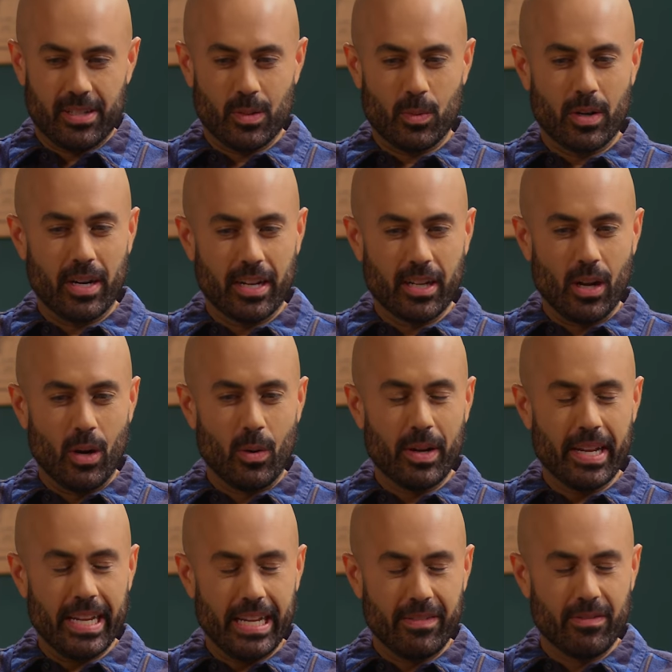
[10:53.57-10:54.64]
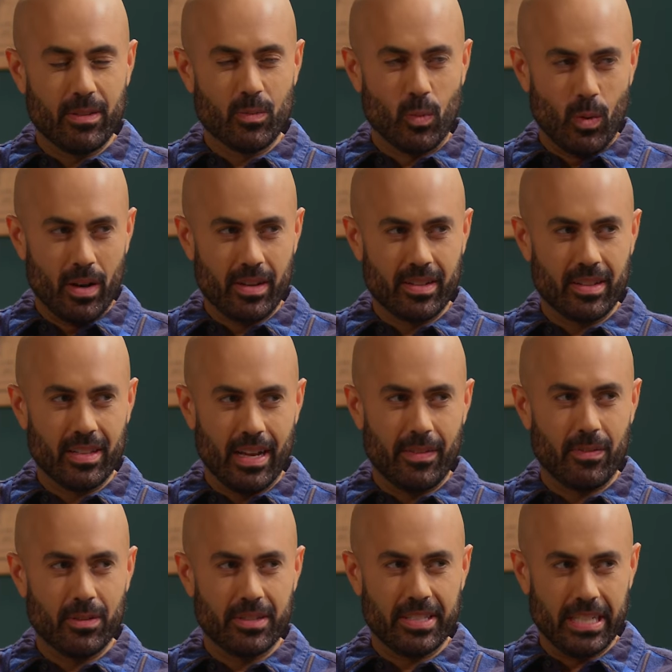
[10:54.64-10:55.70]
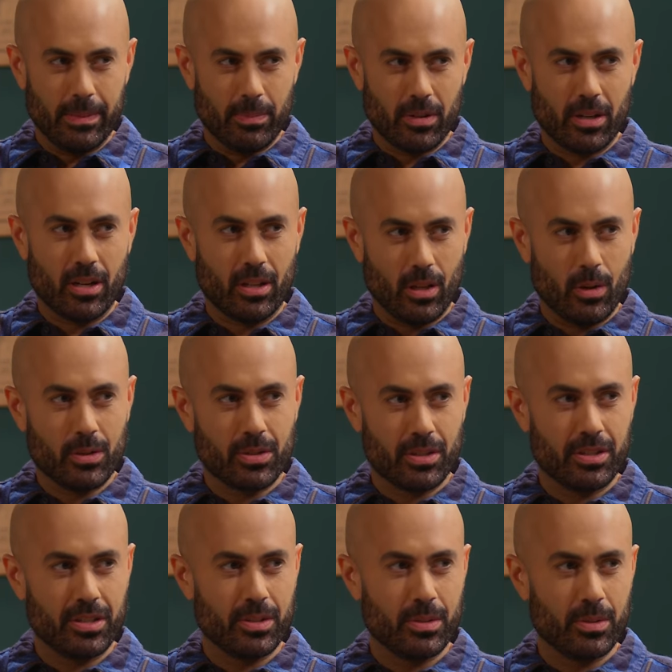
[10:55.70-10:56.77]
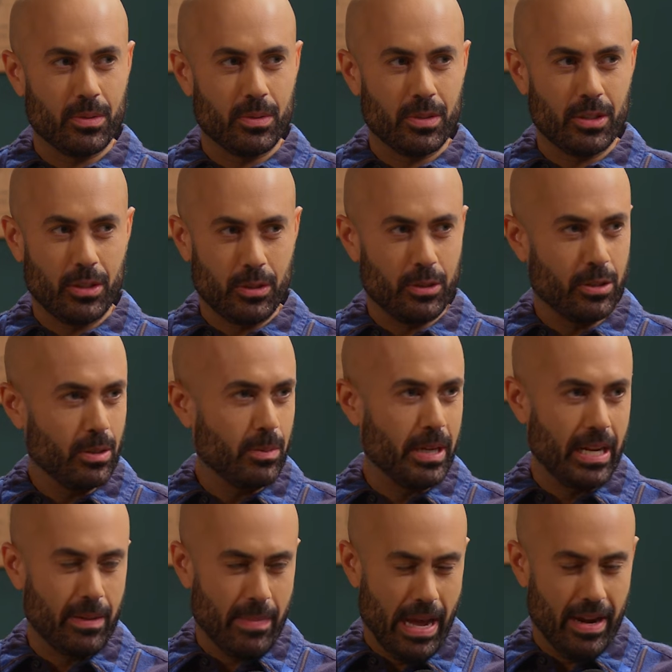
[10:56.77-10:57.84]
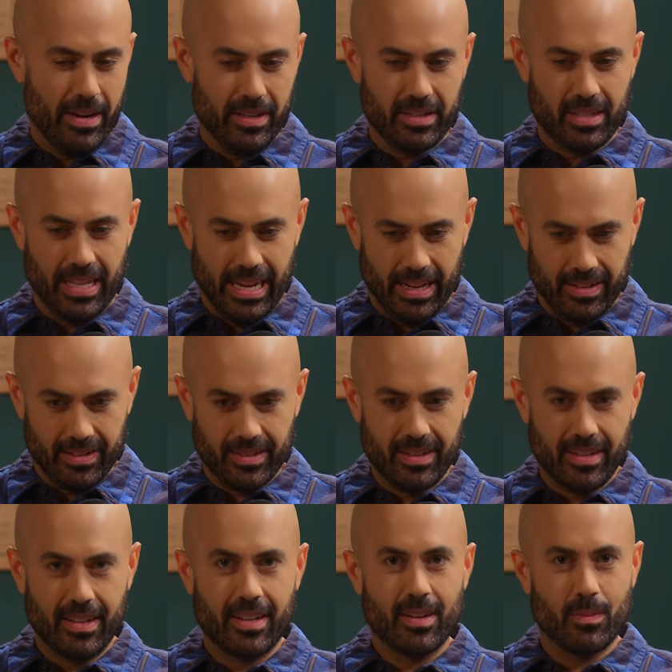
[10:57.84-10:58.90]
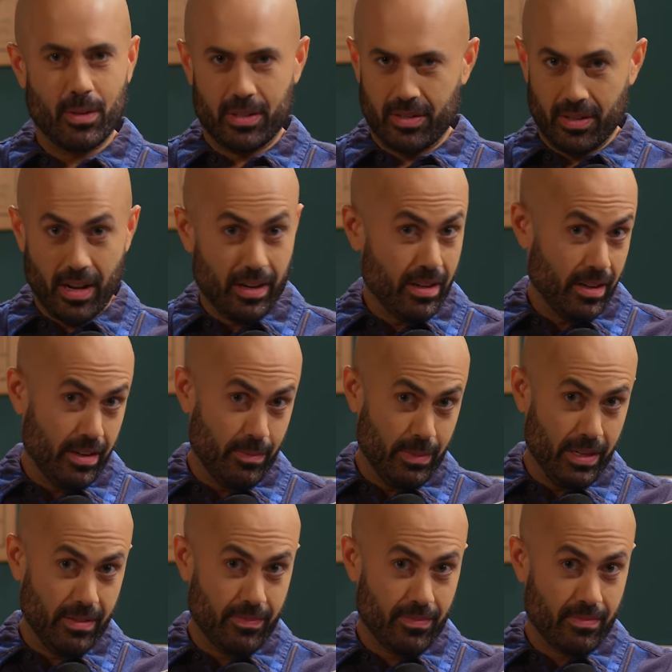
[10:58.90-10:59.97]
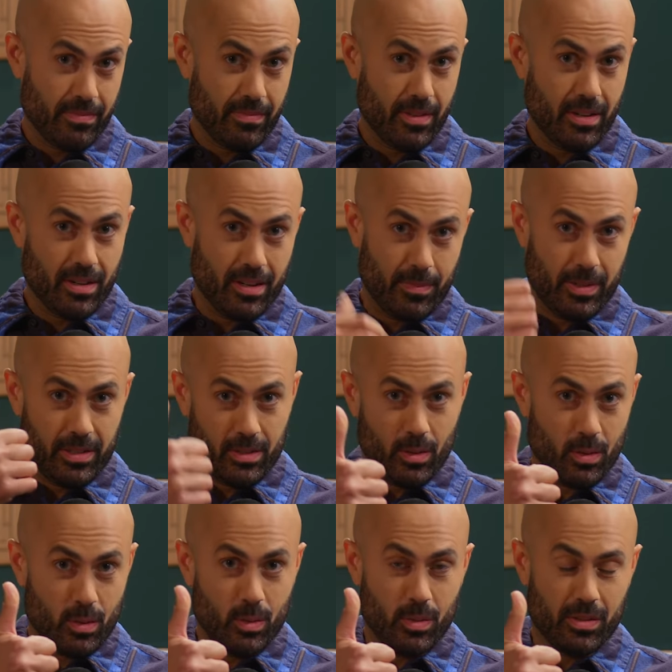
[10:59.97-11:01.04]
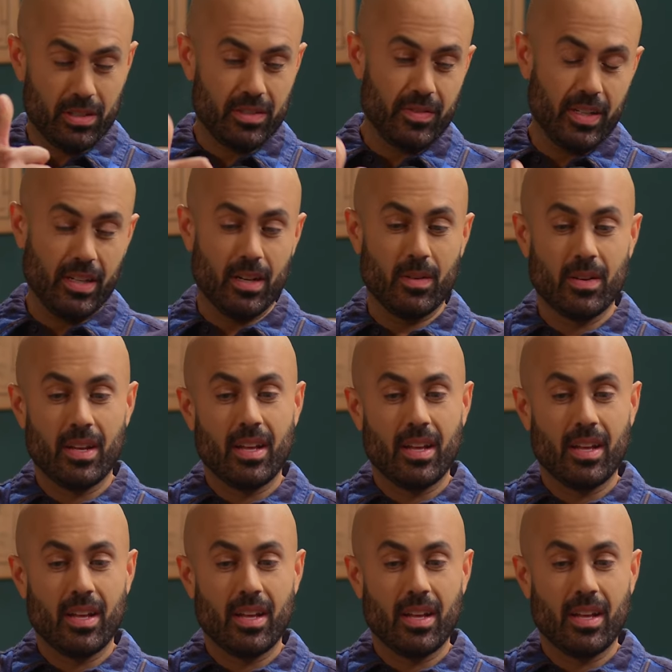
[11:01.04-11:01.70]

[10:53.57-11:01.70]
So we're going to go even one level deeper, closer to YouTube getting mad at us land, which they're not going to be. They're going to be so cool with this video.